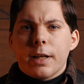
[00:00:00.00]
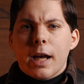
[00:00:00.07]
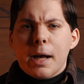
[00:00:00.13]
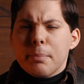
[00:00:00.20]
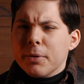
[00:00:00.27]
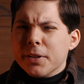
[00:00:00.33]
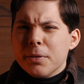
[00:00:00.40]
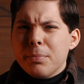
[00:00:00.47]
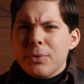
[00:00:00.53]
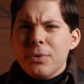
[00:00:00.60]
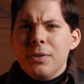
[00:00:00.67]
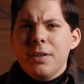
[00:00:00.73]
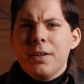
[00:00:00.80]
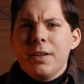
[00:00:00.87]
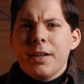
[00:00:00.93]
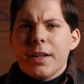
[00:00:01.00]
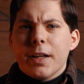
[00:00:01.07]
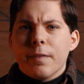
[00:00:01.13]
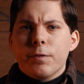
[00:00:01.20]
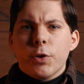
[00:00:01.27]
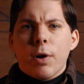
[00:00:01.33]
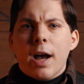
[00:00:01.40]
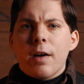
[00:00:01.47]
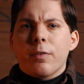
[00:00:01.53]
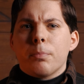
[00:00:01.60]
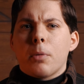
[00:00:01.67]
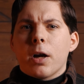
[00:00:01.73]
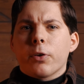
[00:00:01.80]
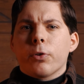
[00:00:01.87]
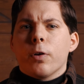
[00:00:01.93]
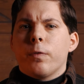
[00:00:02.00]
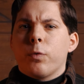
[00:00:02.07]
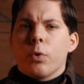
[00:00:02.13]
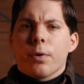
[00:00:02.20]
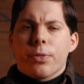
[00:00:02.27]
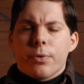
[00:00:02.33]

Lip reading: applicable if you have a micro four